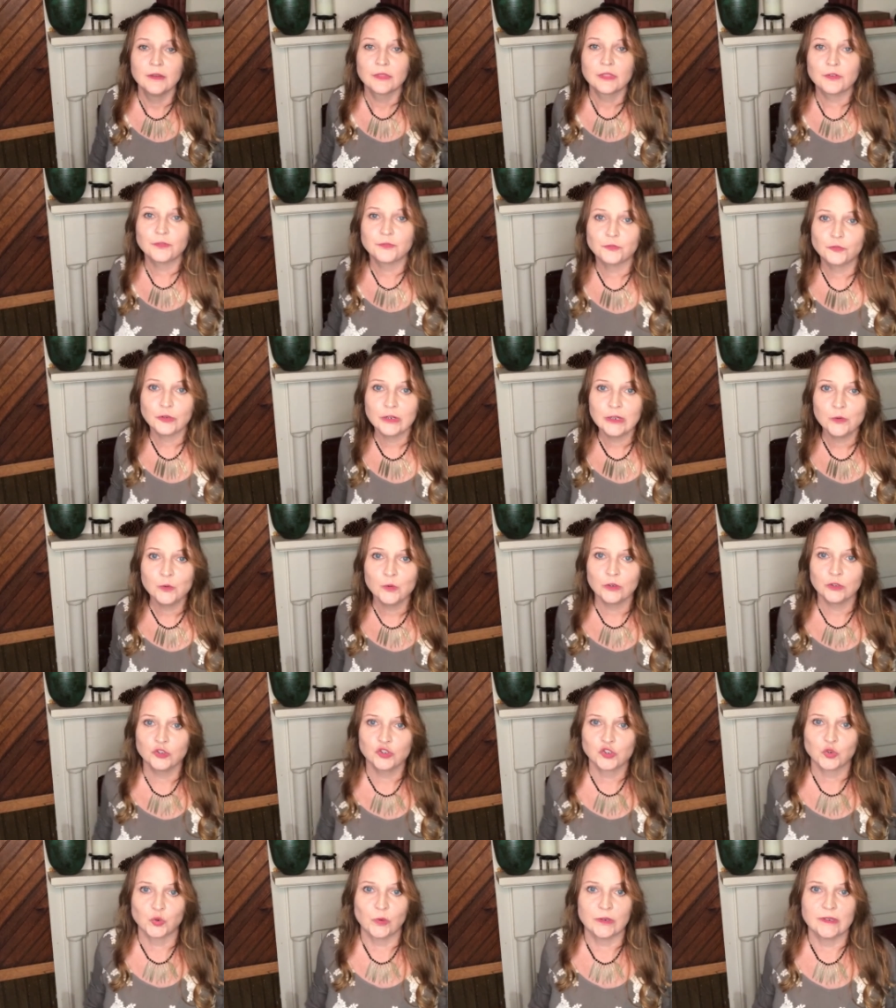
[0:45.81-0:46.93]
the free will
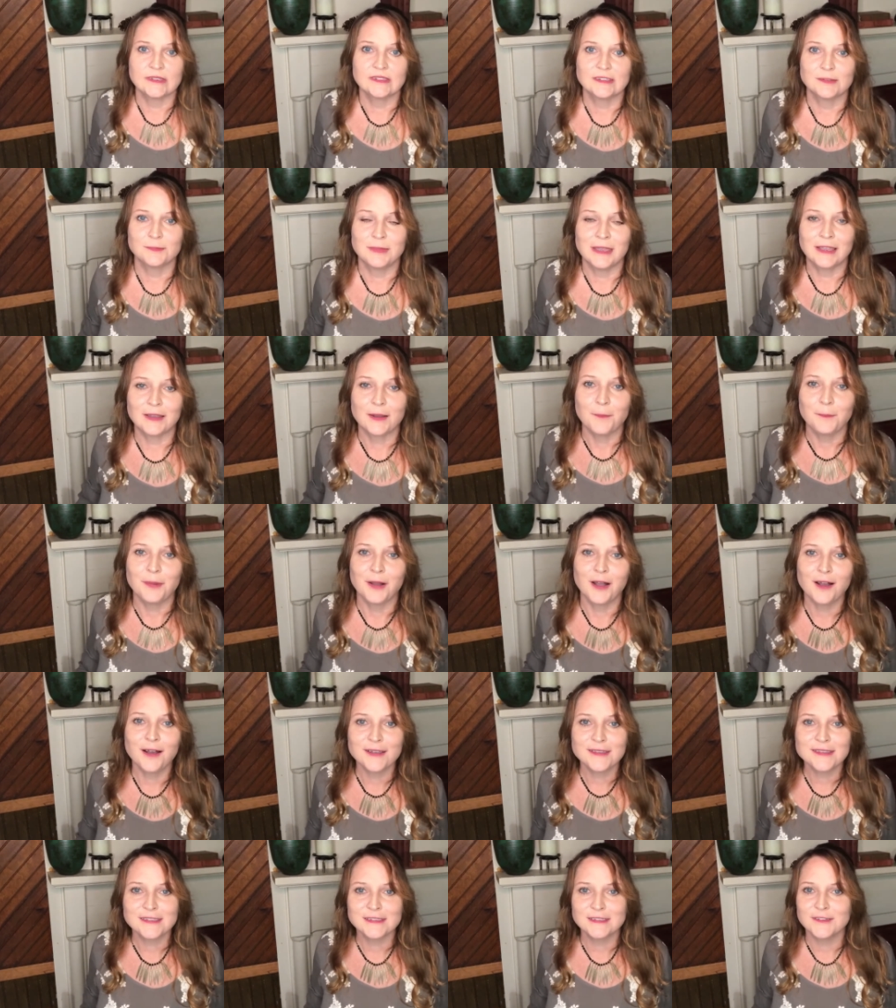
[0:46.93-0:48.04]
choice to make
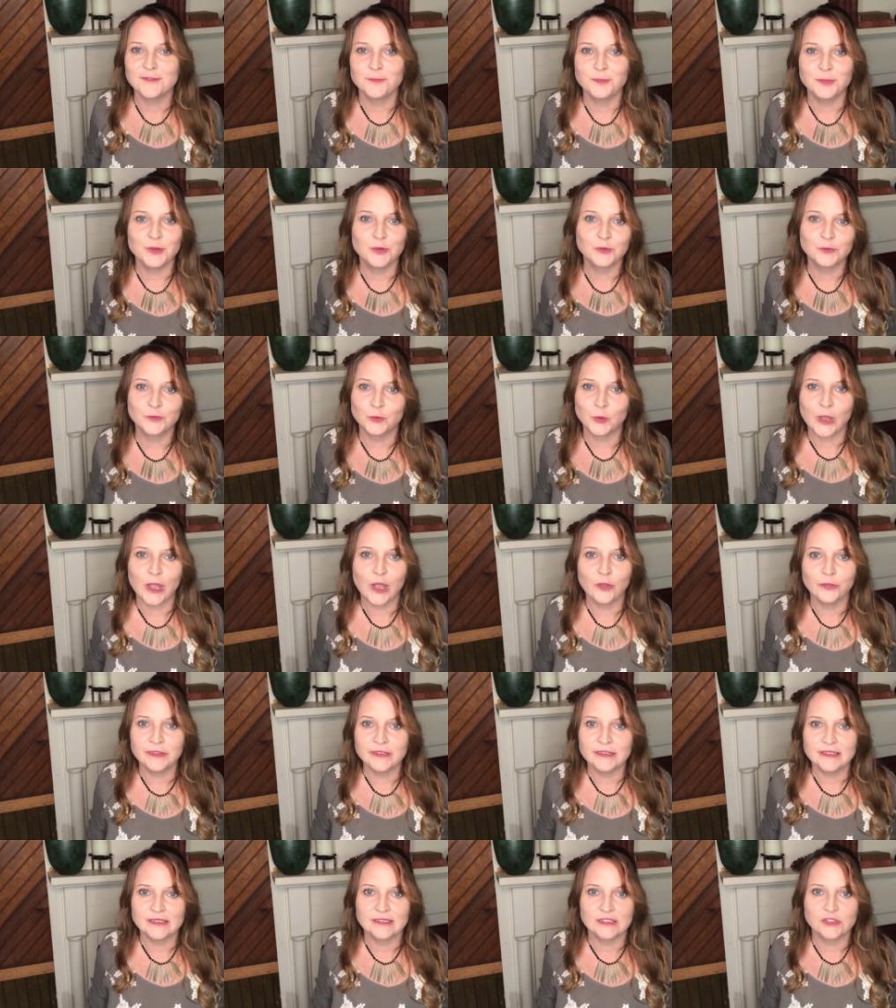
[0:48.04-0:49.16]
positive, beautiful,
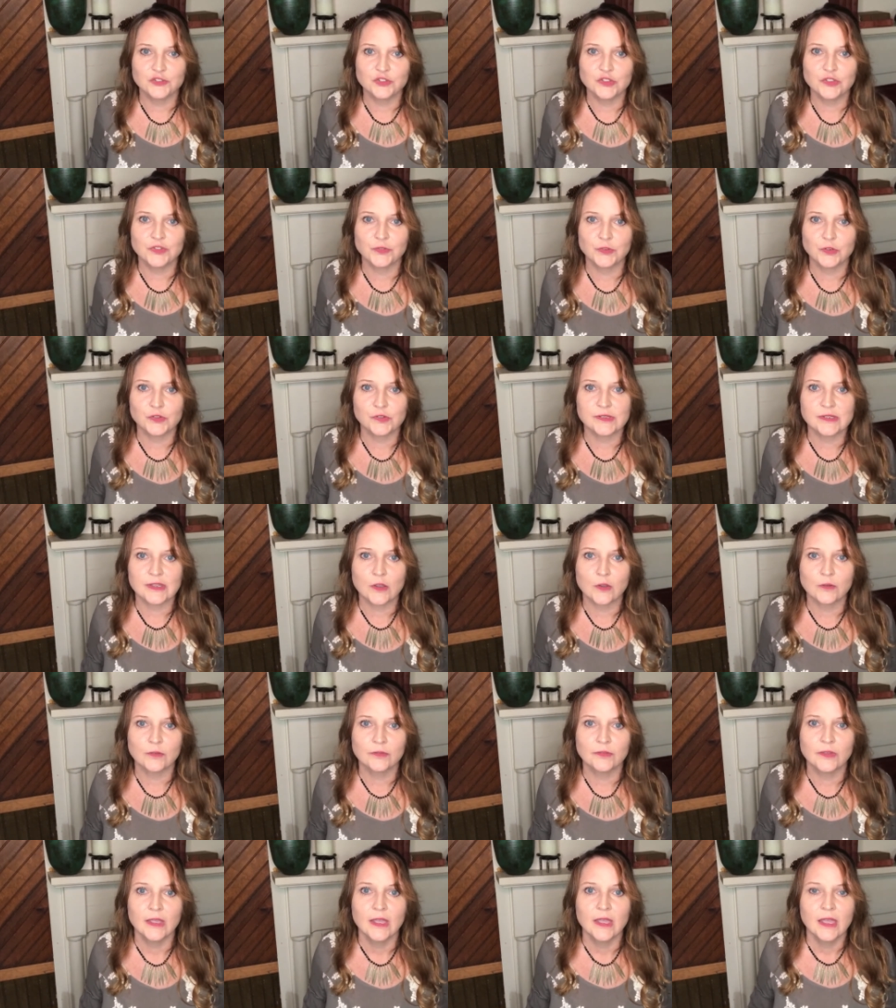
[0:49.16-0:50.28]
healthy decisions for
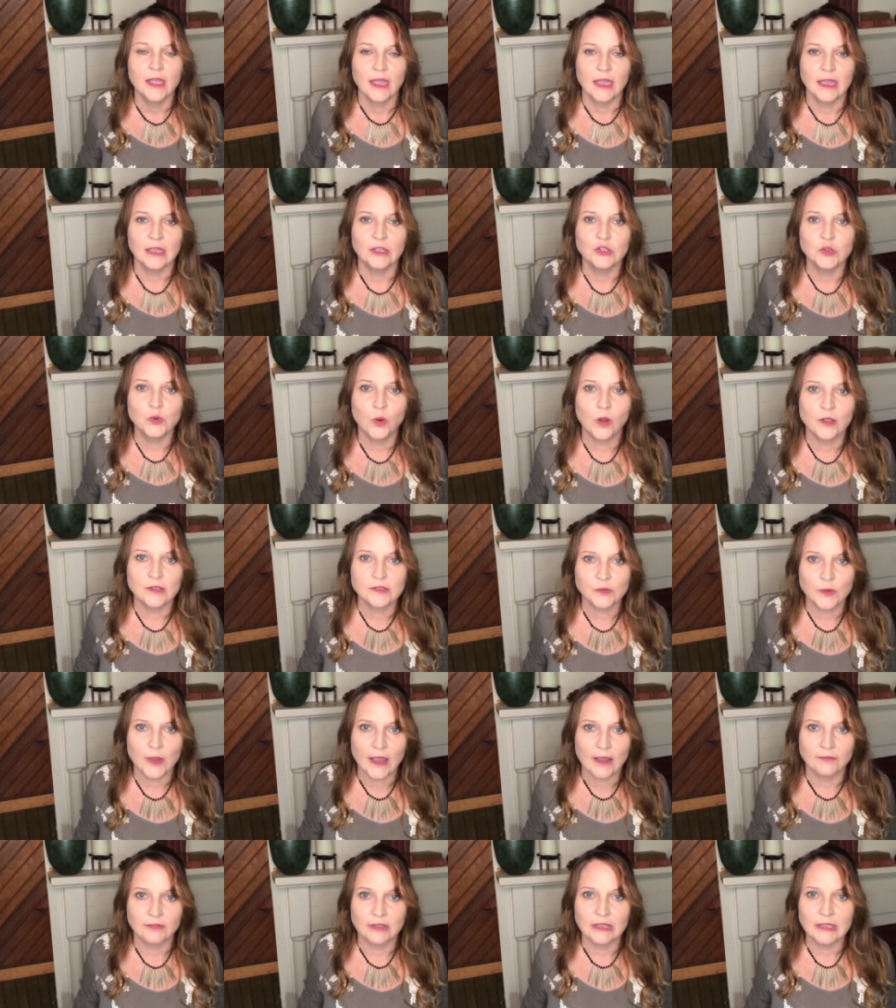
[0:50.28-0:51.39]
yourself, and you also
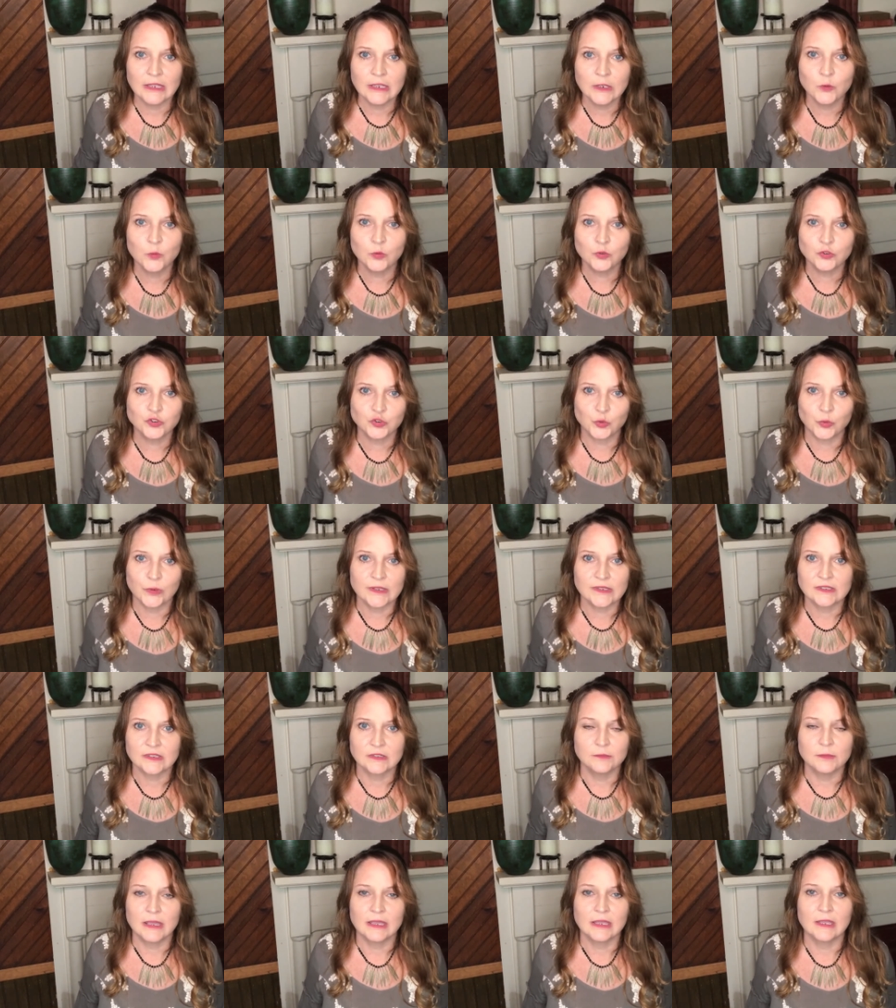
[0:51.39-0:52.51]
have equal choice
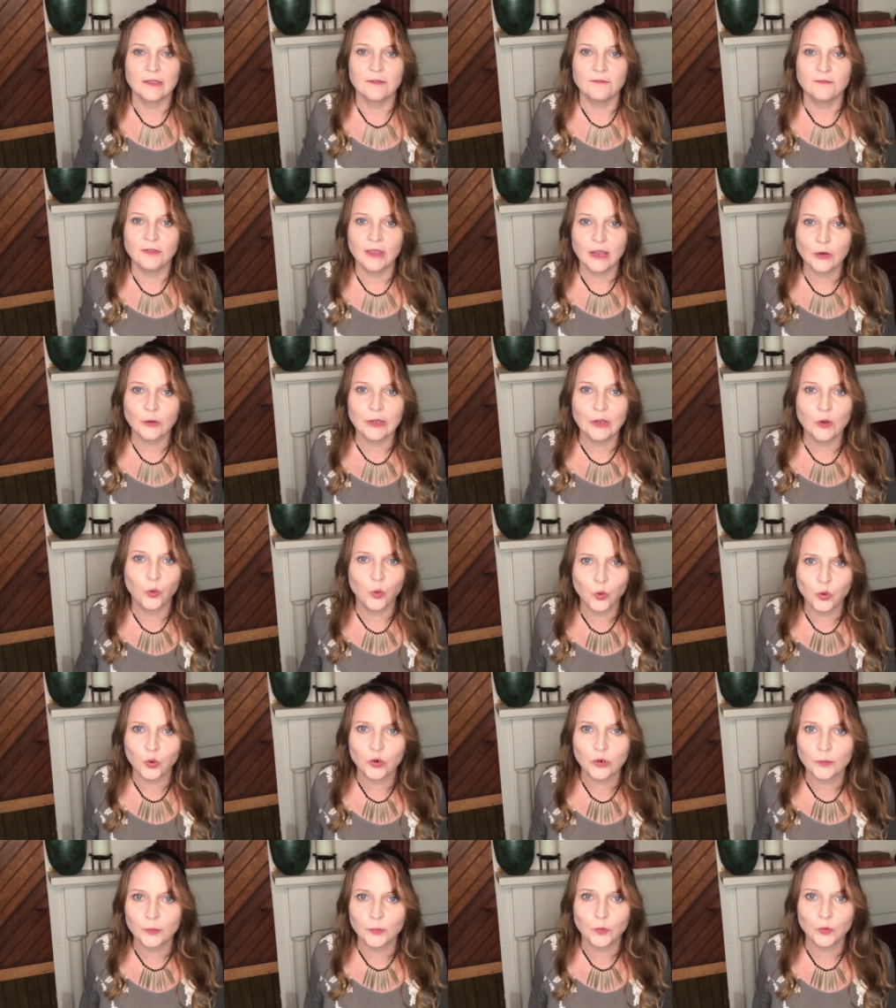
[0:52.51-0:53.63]
in making very
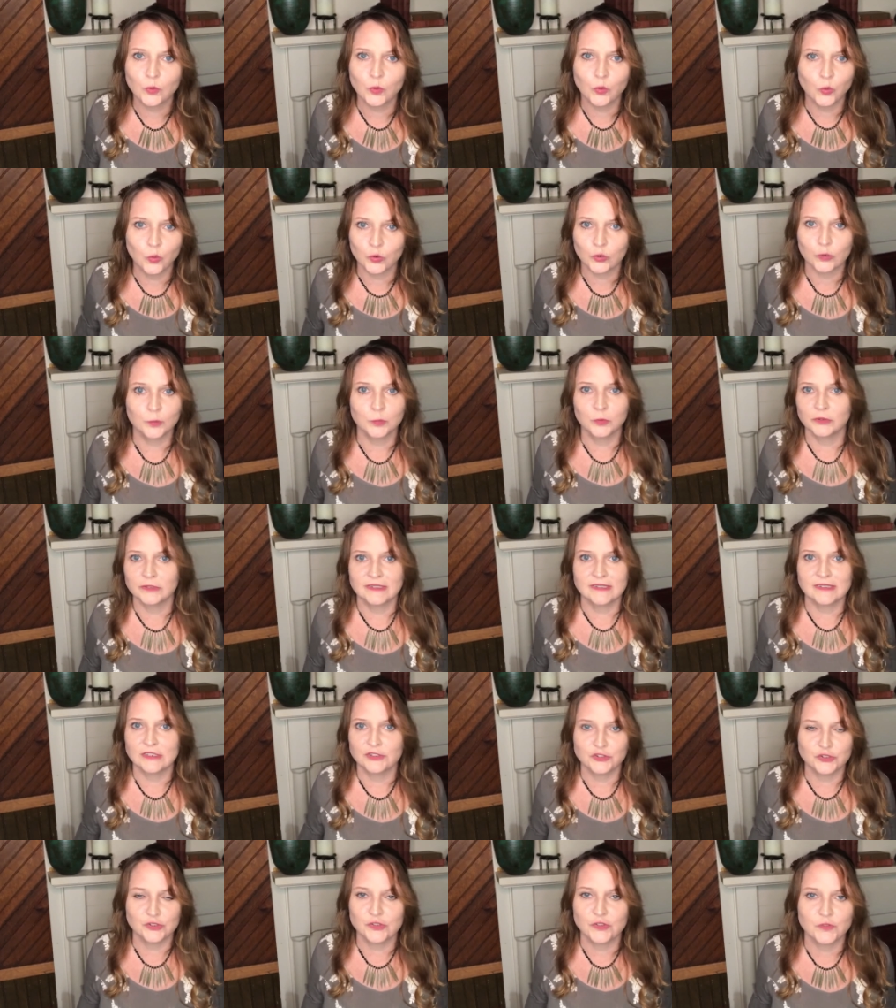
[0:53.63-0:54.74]
horrible
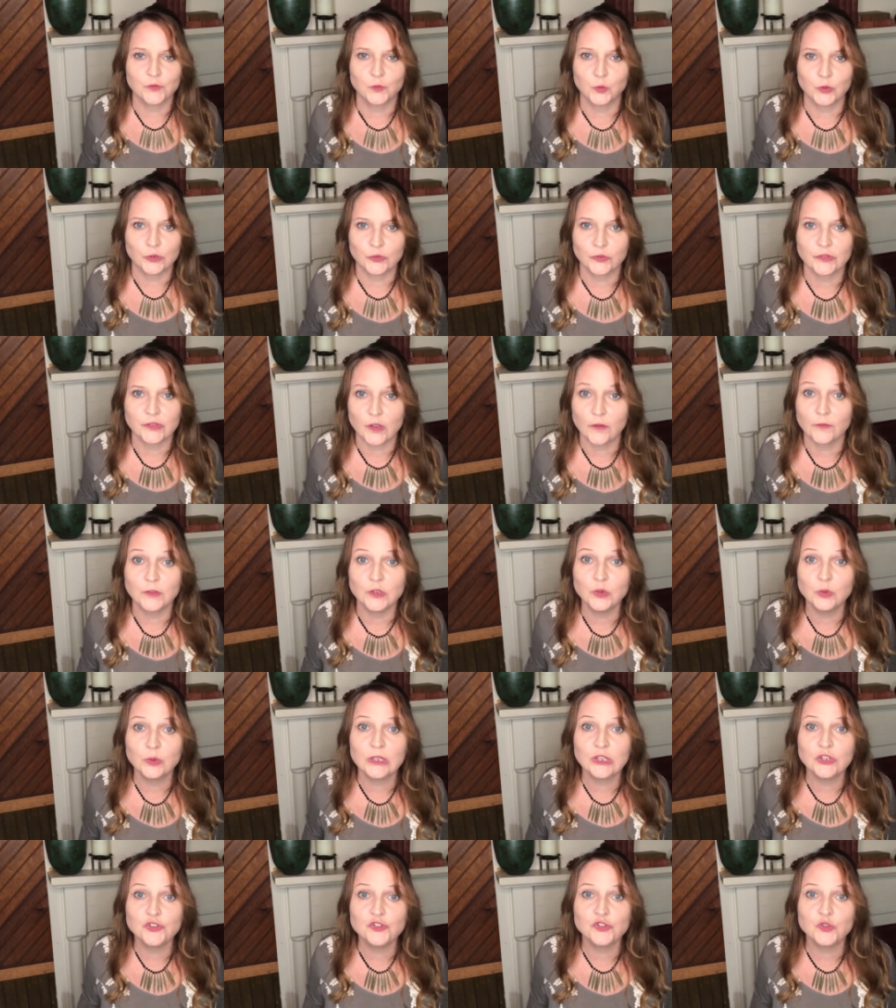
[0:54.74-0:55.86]
decisions for yourself. You
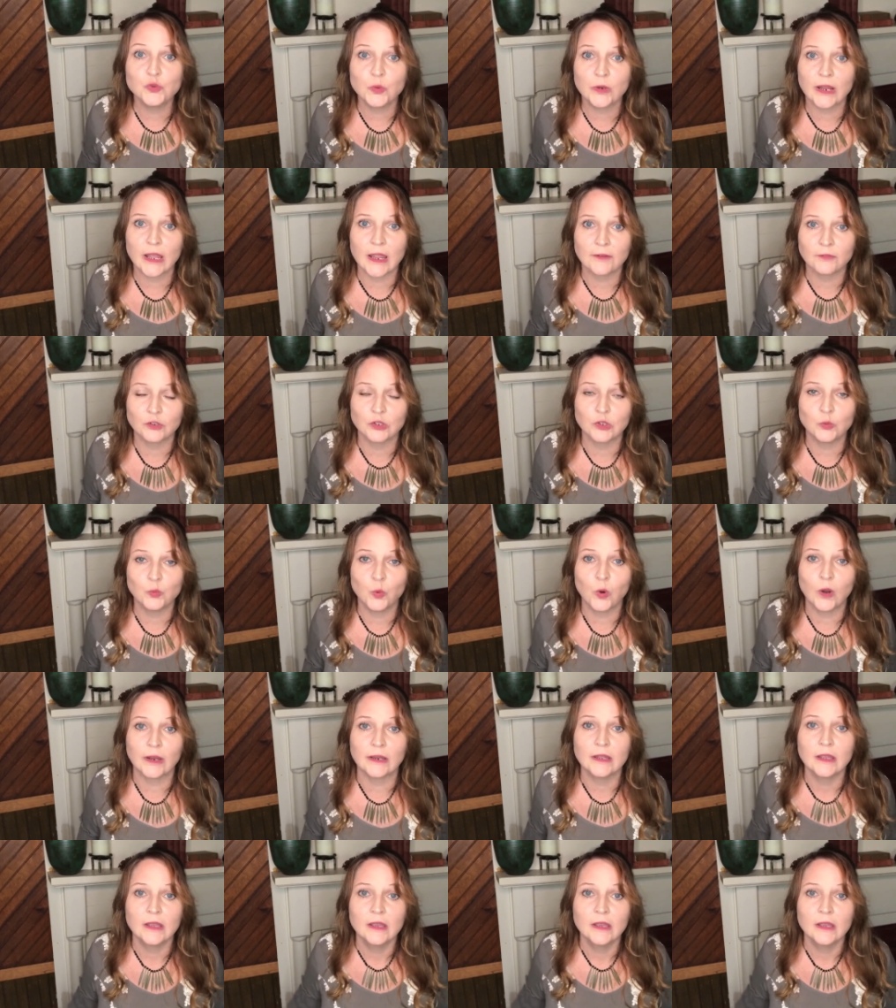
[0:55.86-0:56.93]
can do whatever you want.